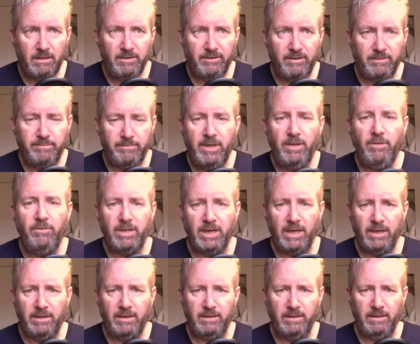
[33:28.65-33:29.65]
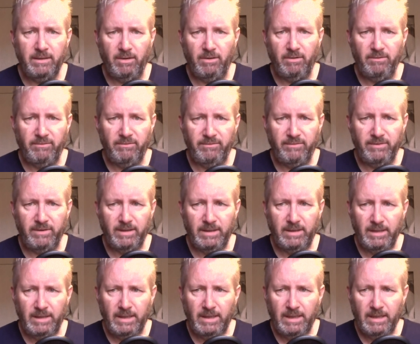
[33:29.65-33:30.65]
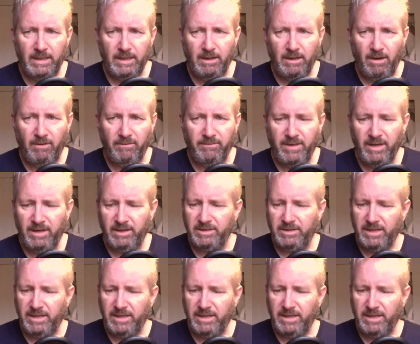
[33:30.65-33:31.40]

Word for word: the beauty of uh, of this.